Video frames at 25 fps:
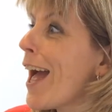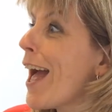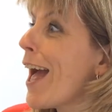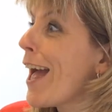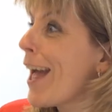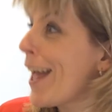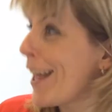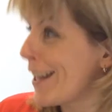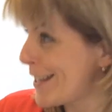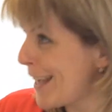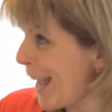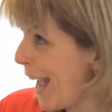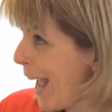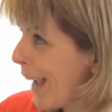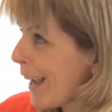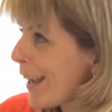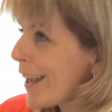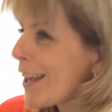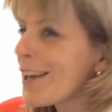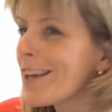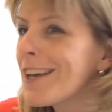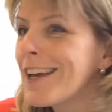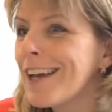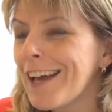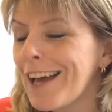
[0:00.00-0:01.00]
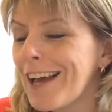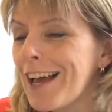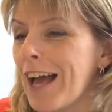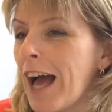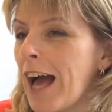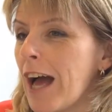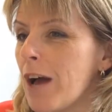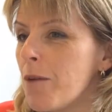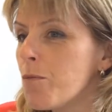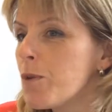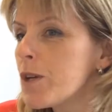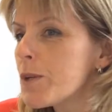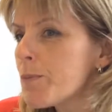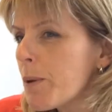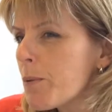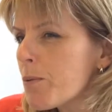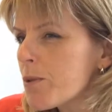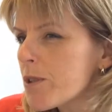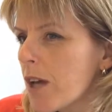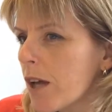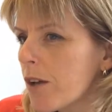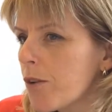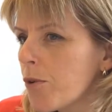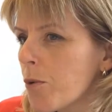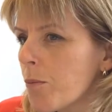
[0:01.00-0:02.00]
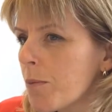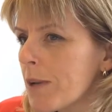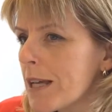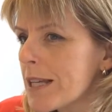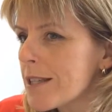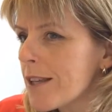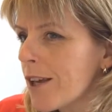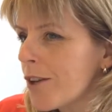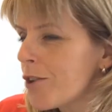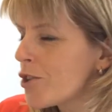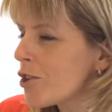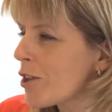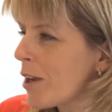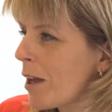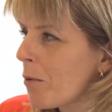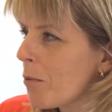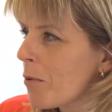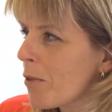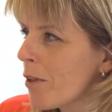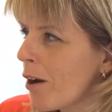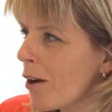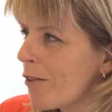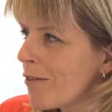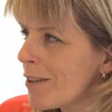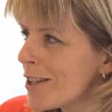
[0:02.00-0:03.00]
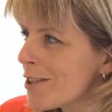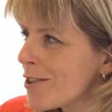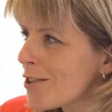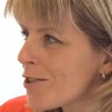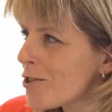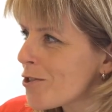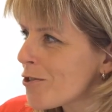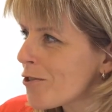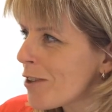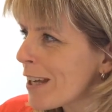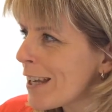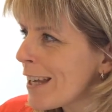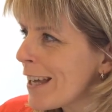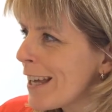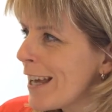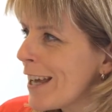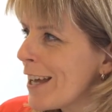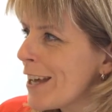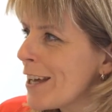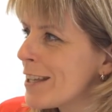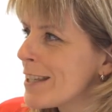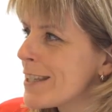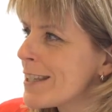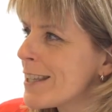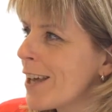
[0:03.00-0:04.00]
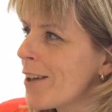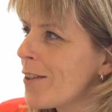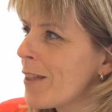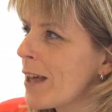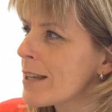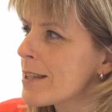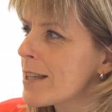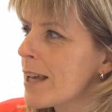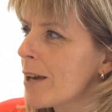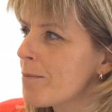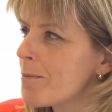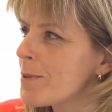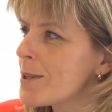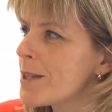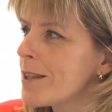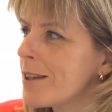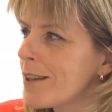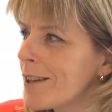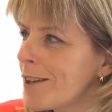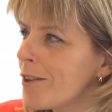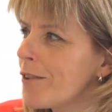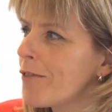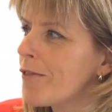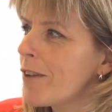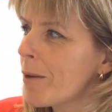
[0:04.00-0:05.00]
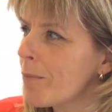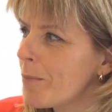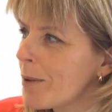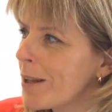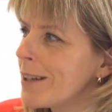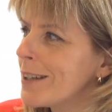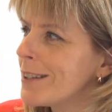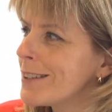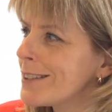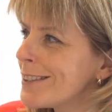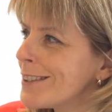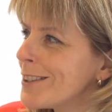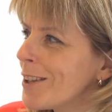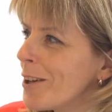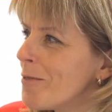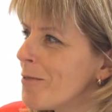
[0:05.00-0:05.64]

tech, which people don't normally associate with our industry. So that's absolutely fabulous.